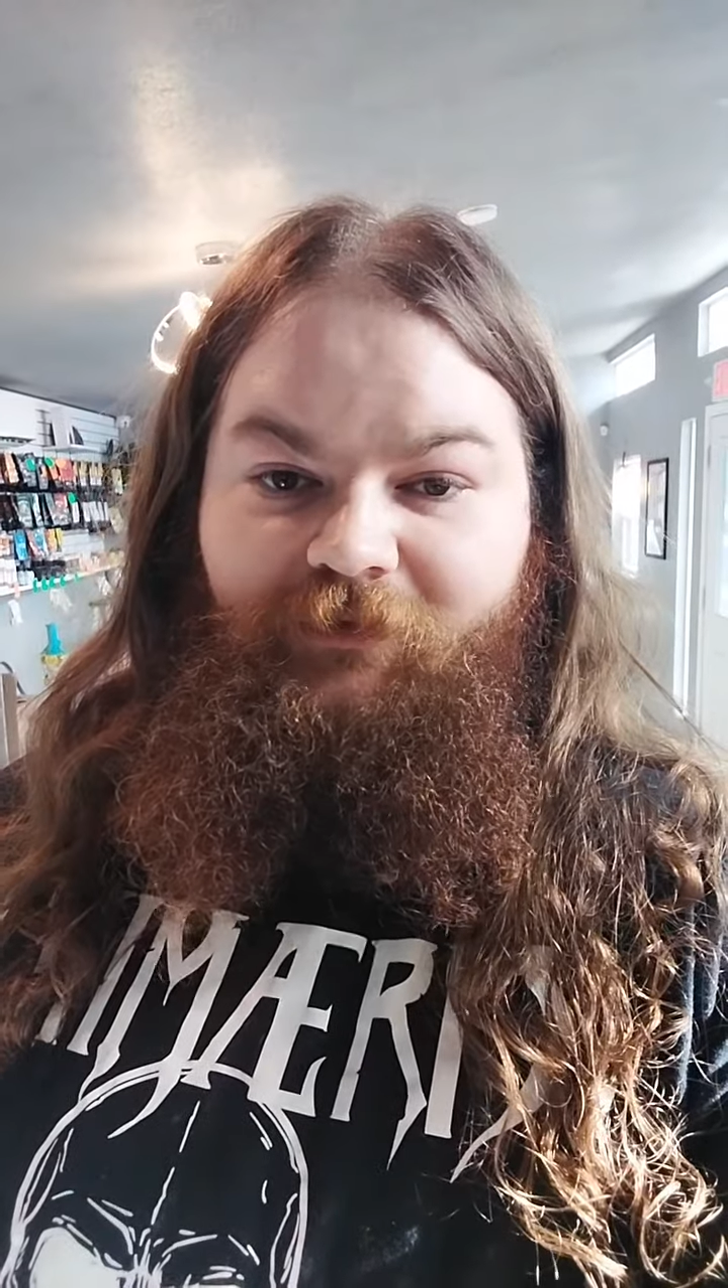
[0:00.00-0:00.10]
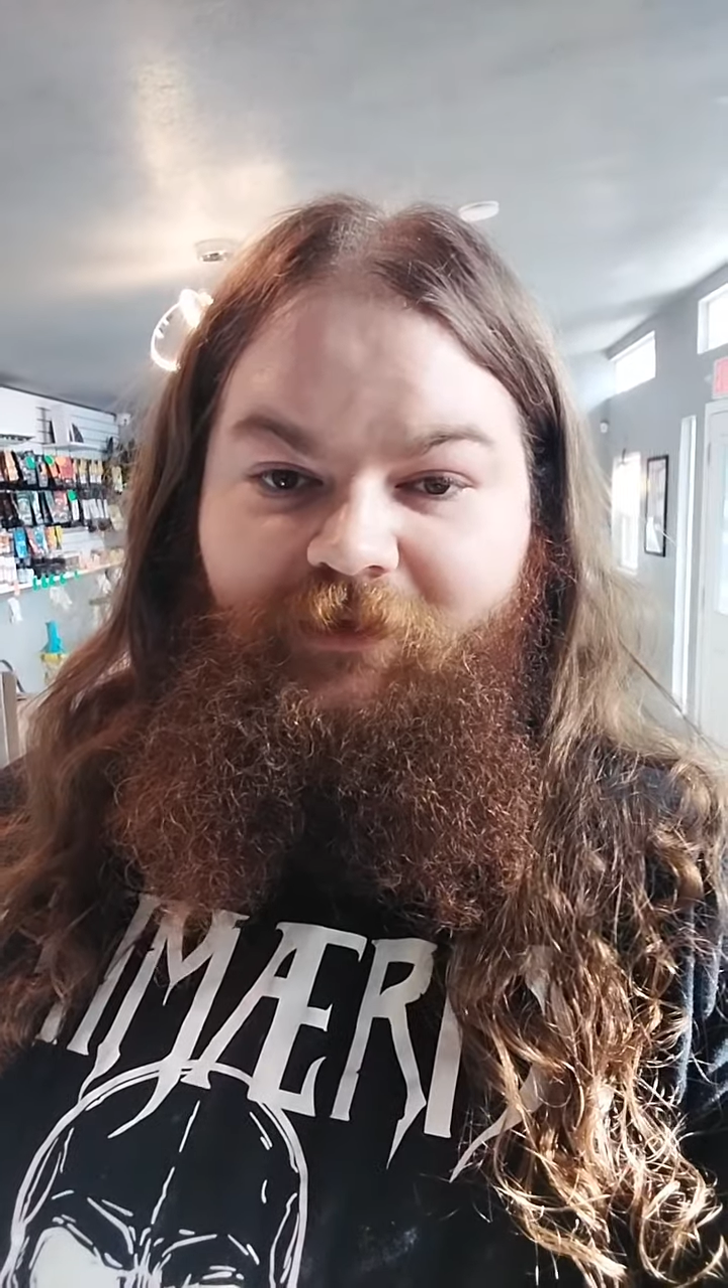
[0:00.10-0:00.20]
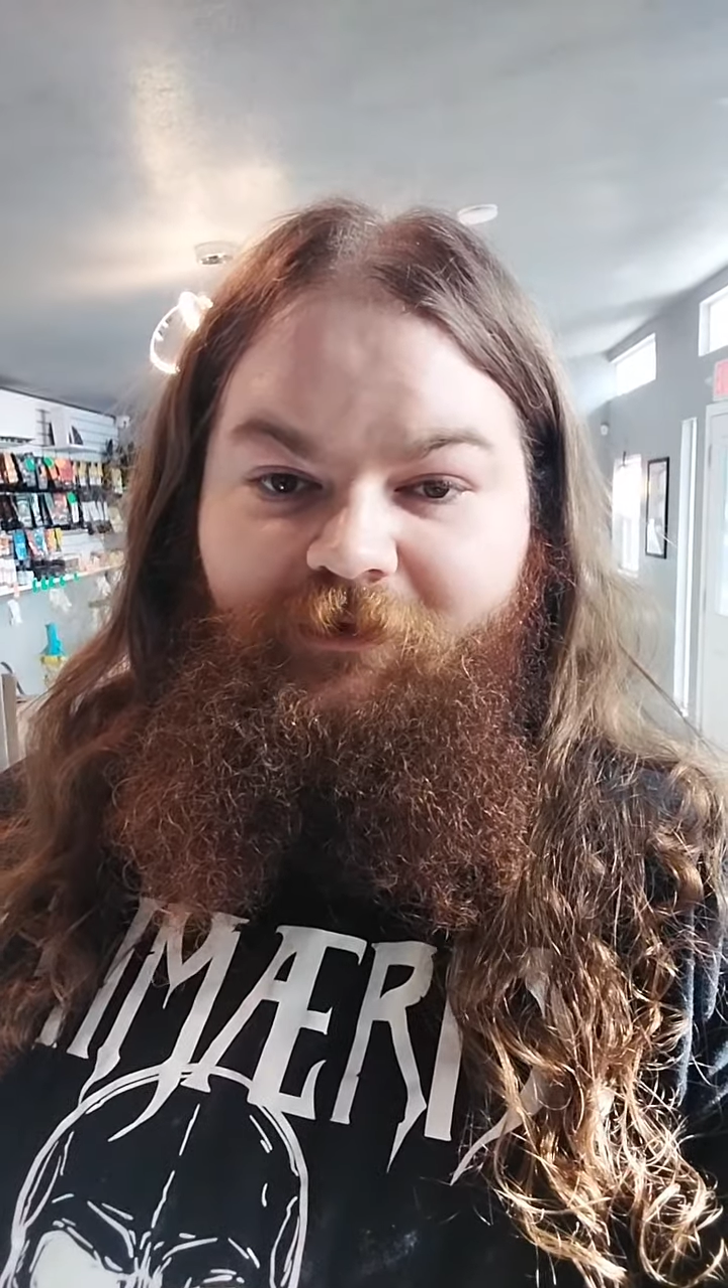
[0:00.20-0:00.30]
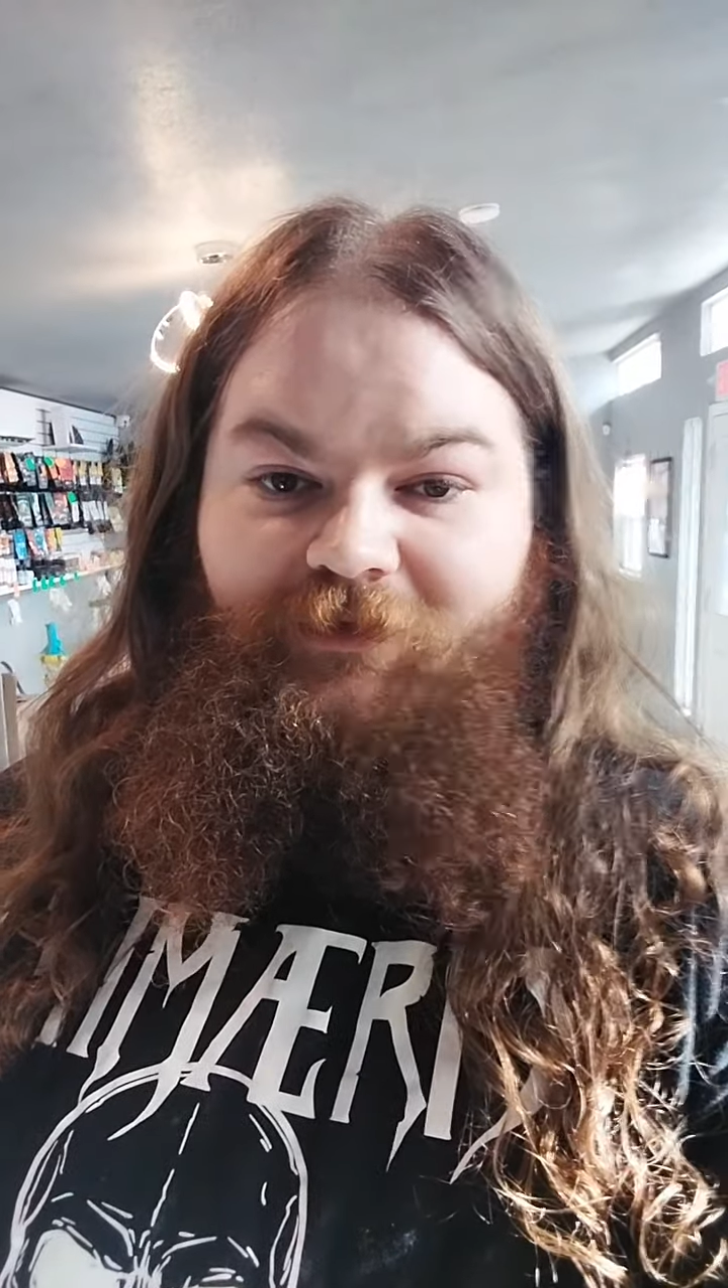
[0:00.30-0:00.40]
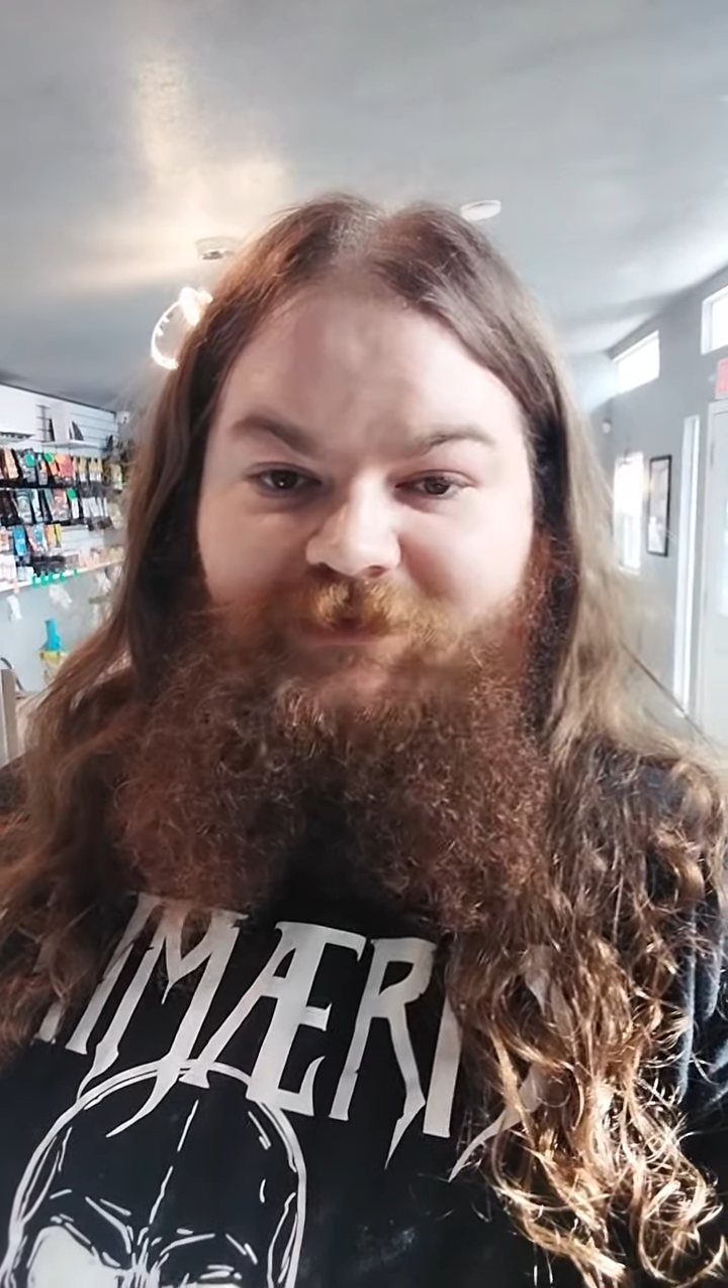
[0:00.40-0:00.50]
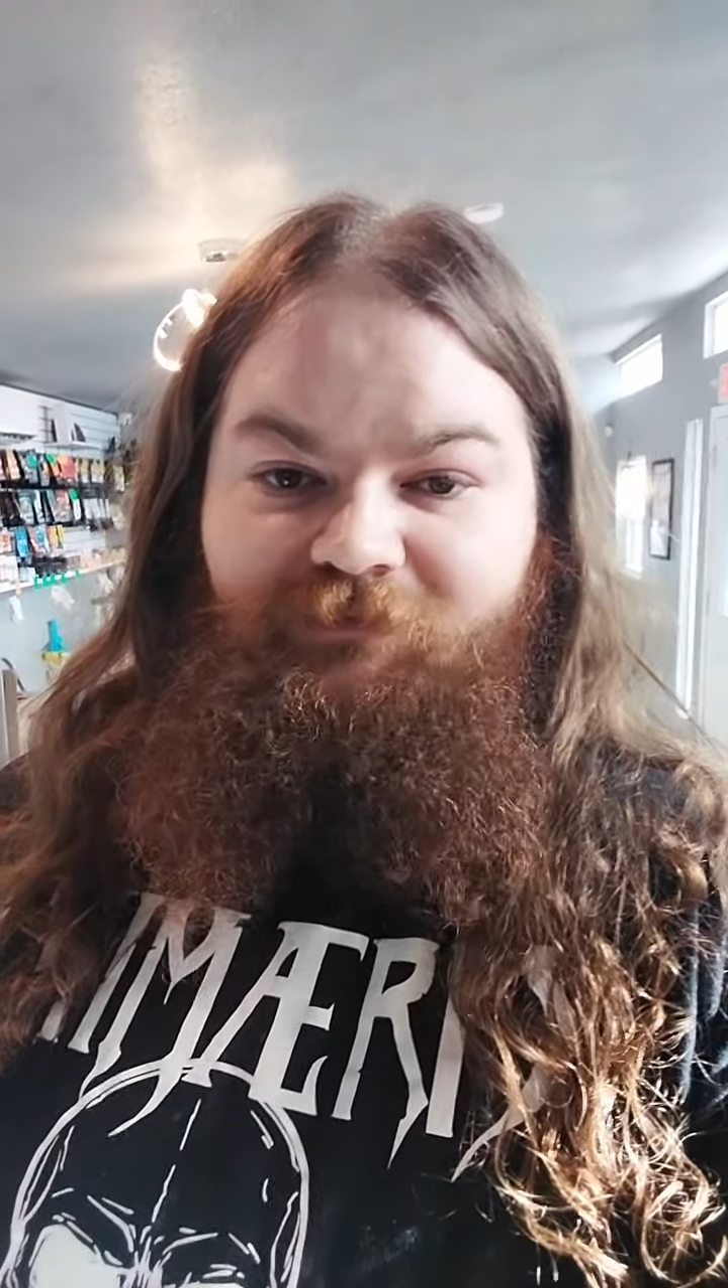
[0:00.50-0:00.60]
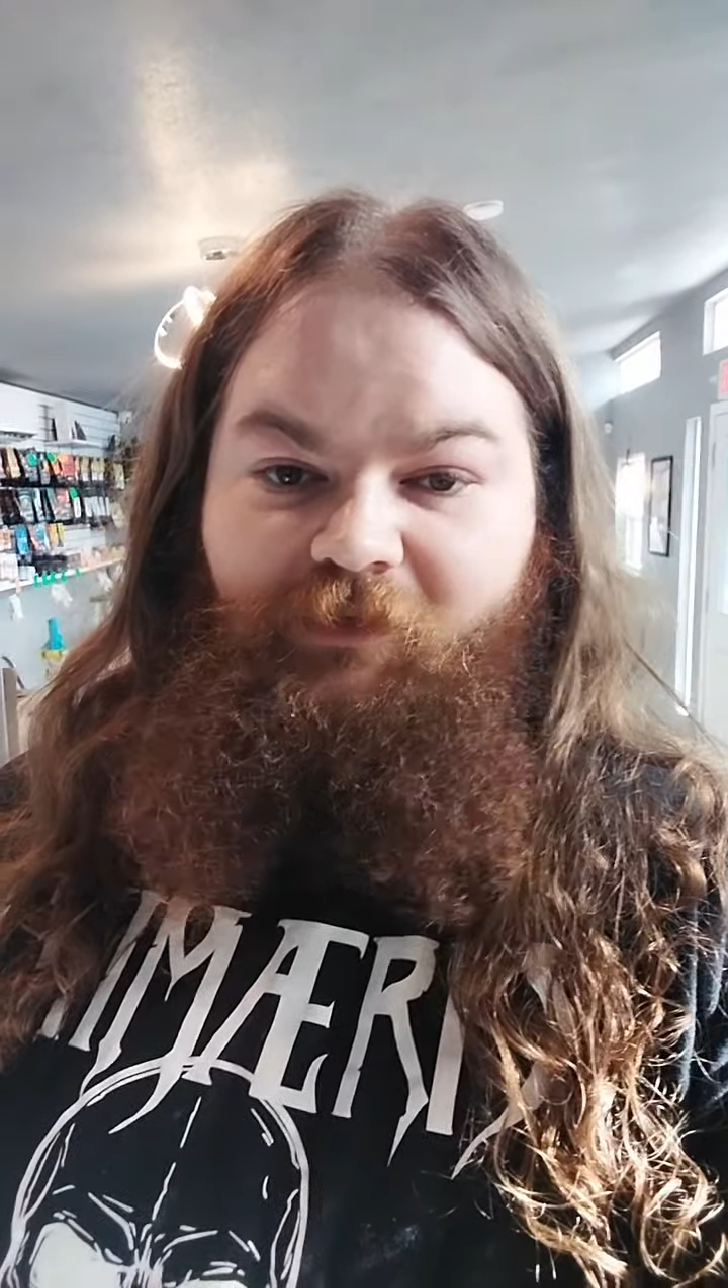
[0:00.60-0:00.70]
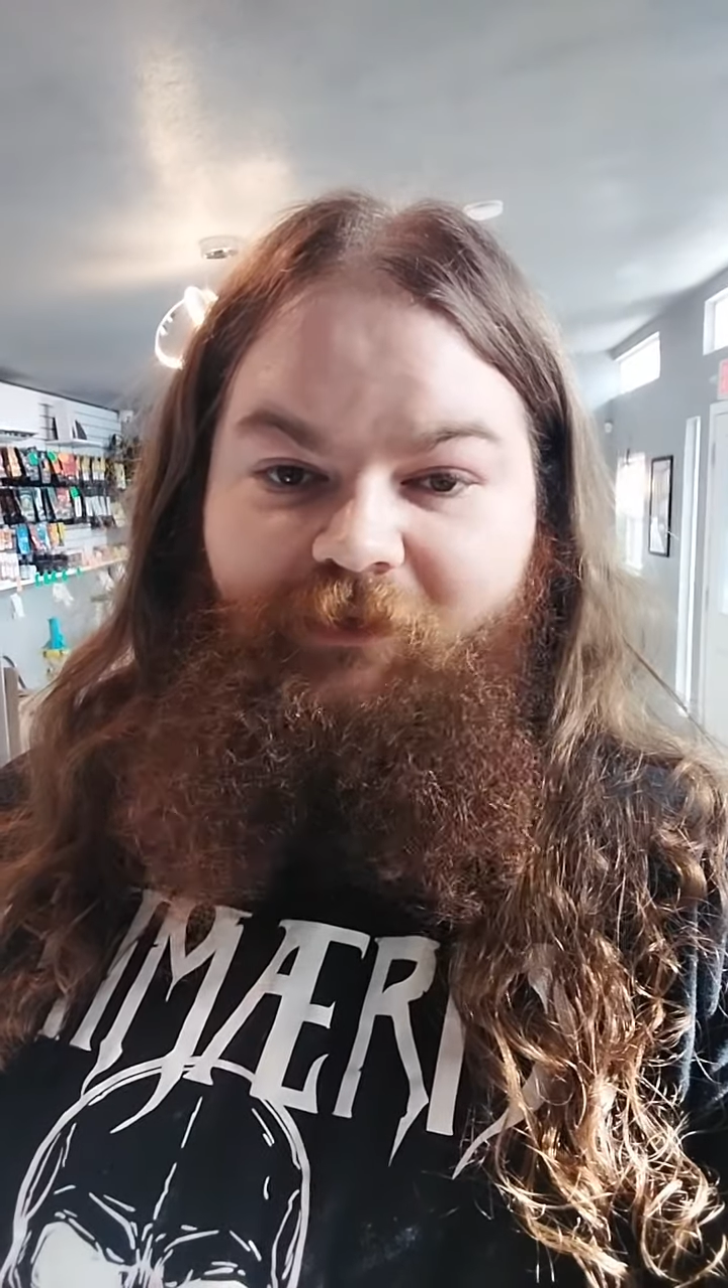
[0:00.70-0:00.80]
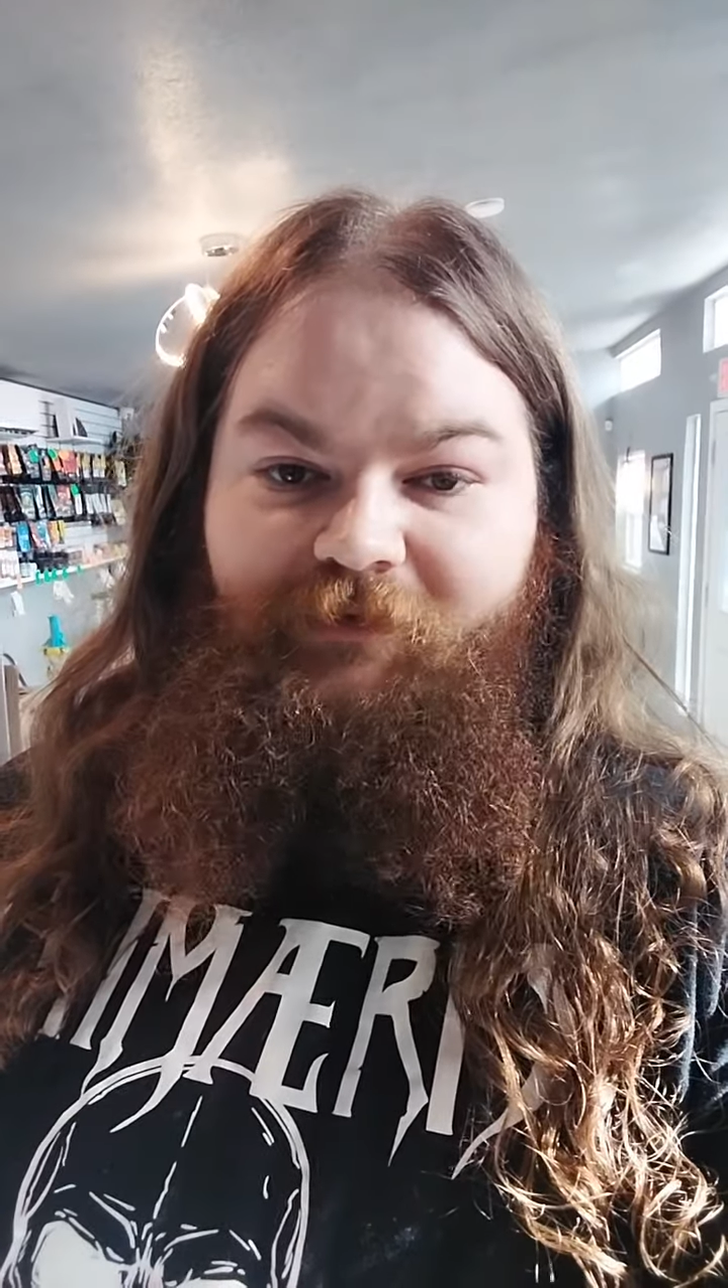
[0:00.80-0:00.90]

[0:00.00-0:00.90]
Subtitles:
hear his blood